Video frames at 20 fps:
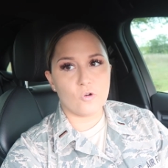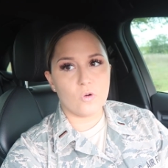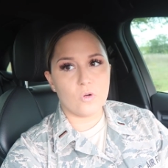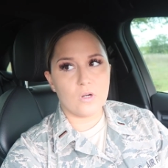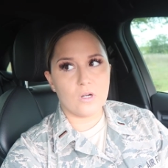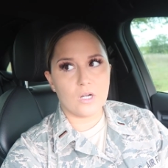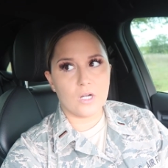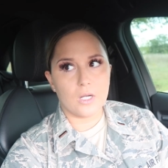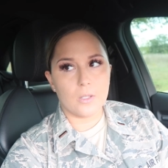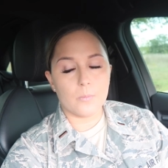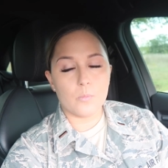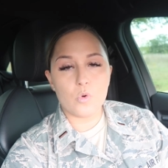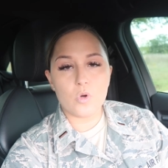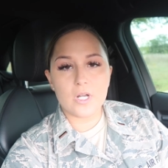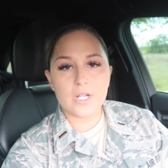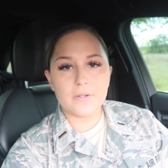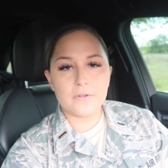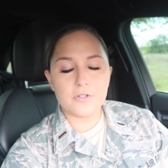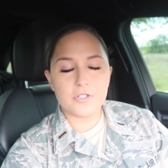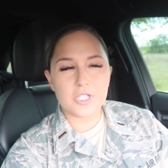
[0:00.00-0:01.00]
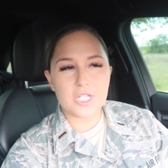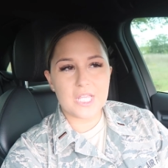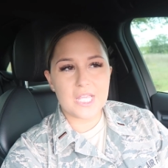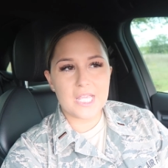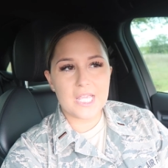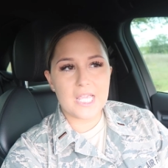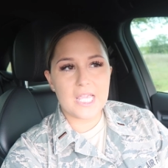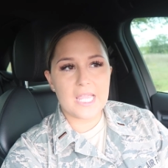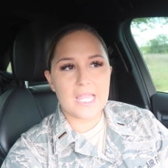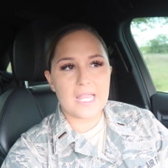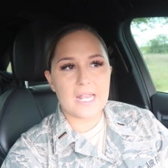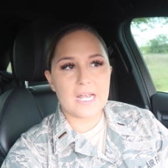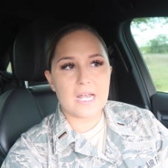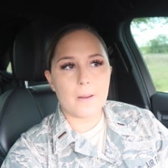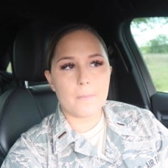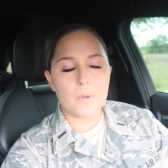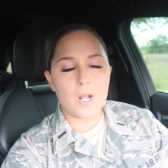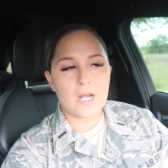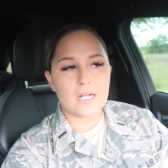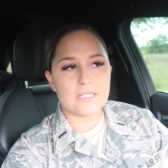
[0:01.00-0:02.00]
or a morning routine.
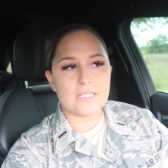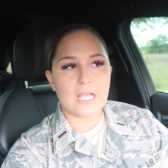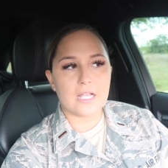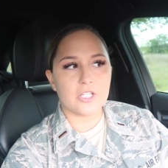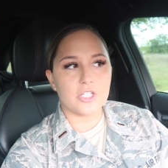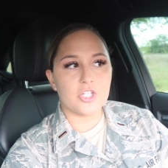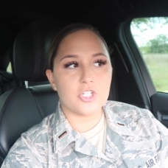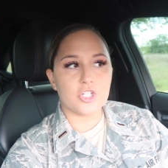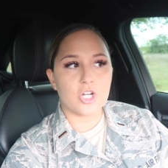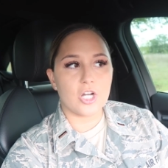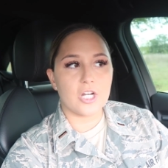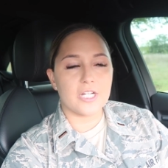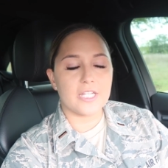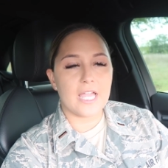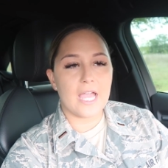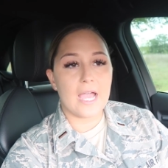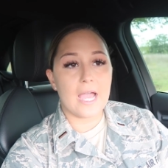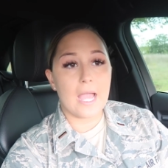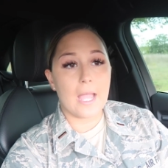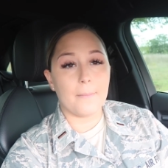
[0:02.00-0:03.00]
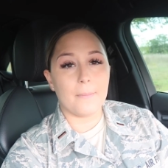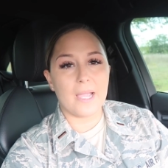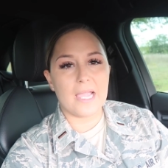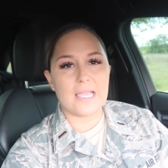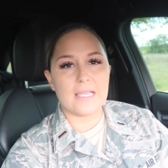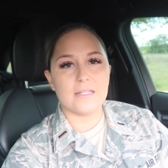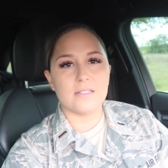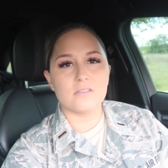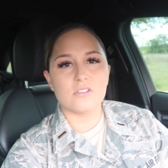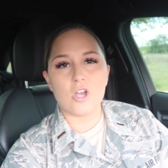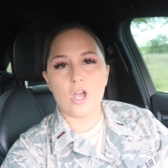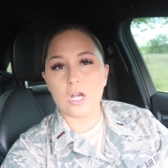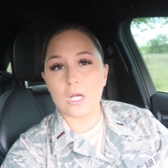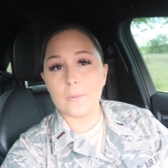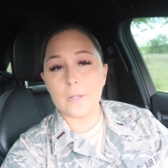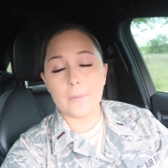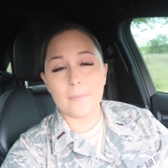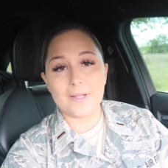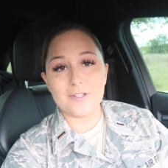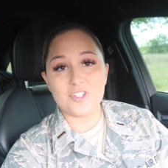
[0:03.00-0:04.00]
I'm not exactly sure yet. I might talk
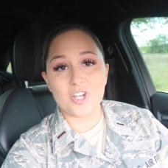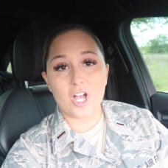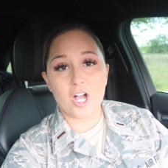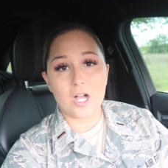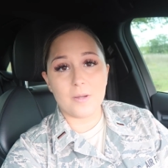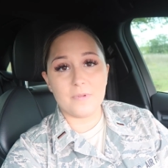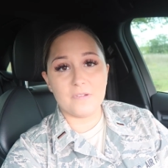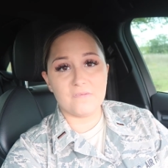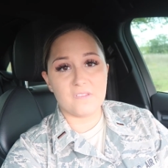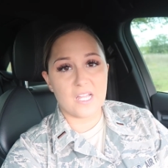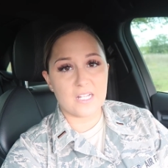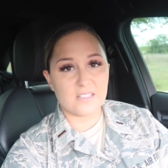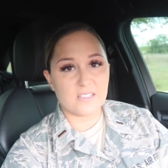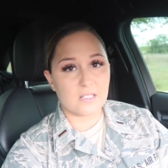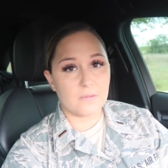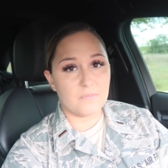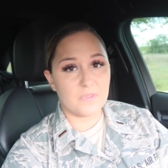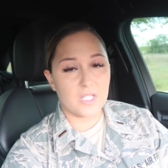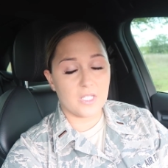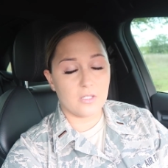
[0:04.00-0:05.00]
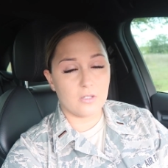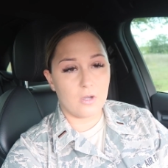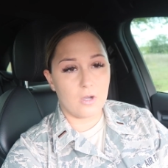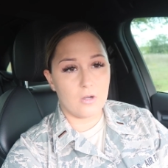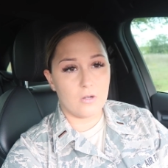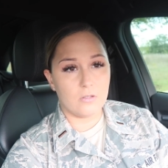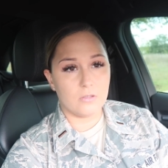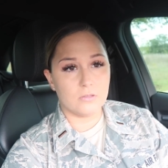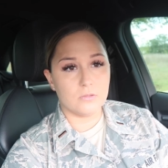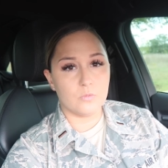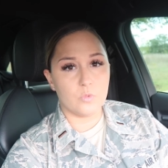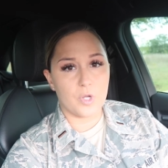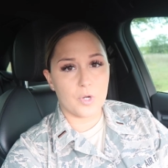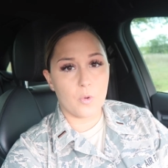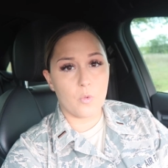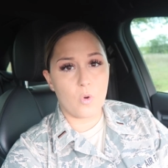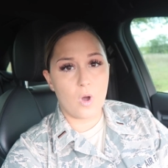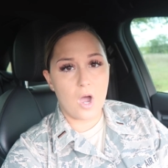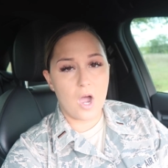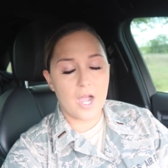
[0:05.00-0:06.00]
about my job if that's something y'all want
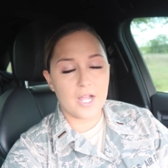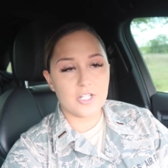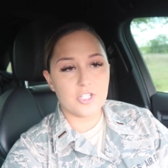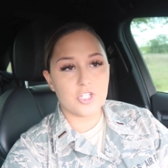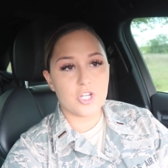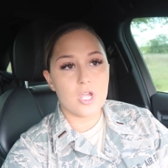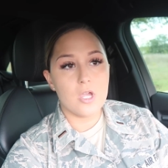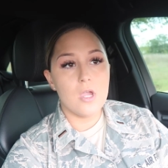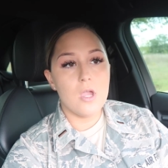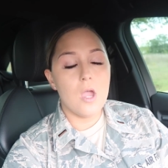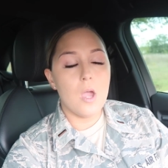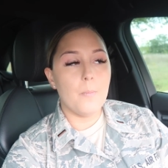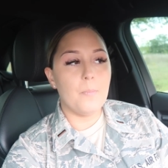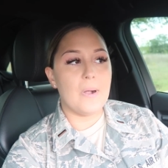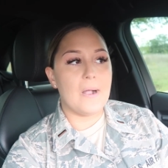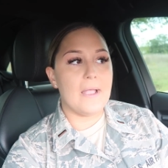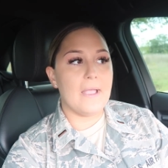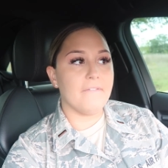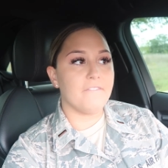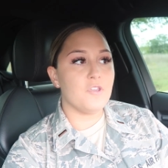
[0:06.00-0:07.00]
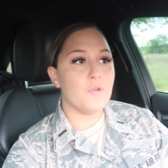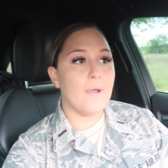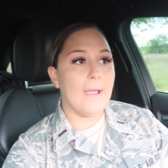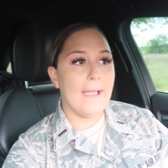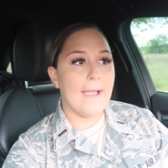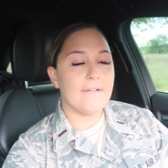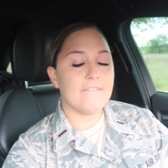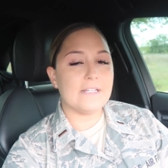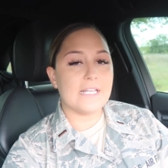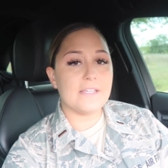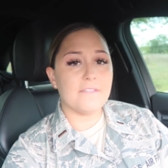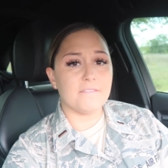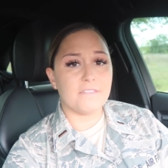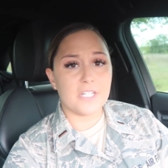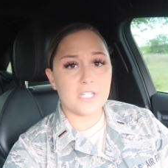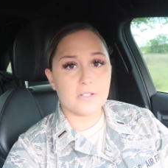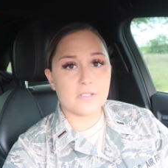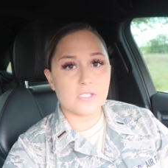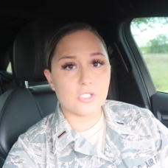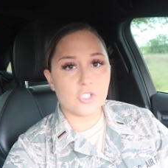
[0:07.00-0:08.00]
to watch. But if you have any
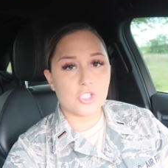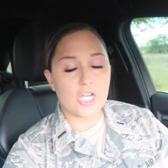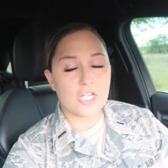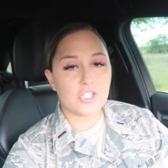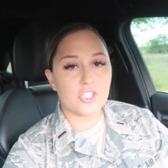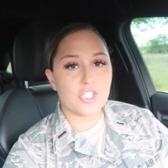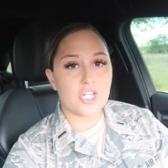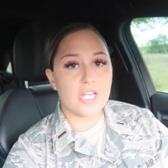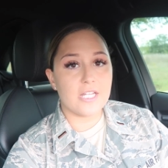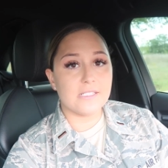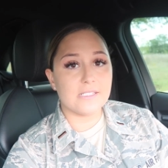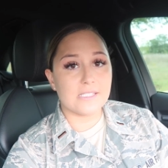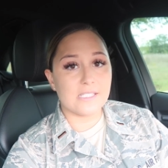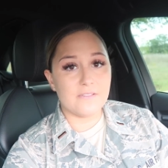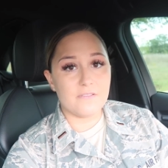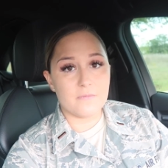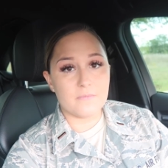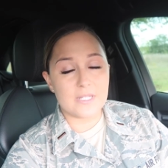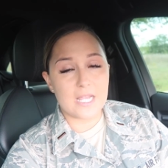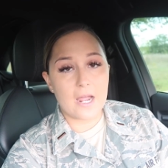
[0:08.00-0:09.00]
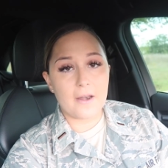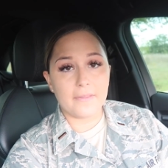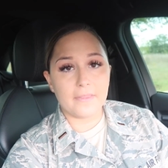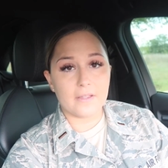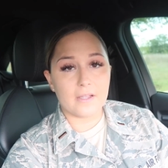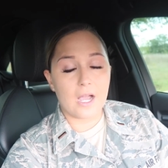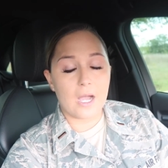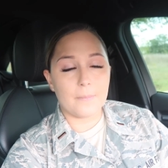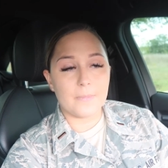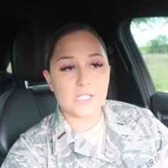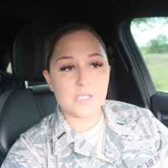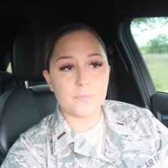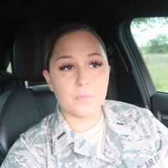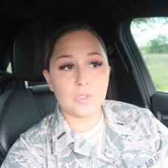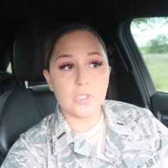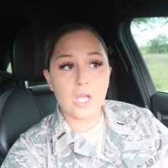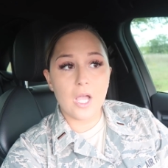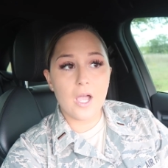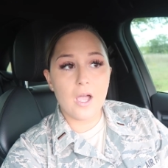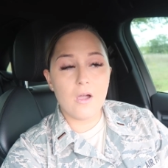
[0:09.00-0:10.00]
video suggestions, leave them down in the comments
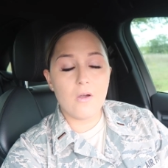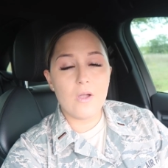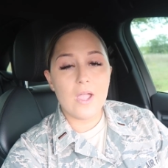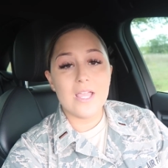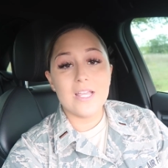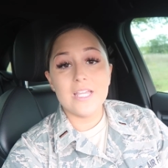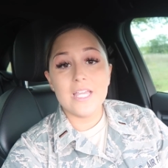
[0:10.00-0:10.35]
below.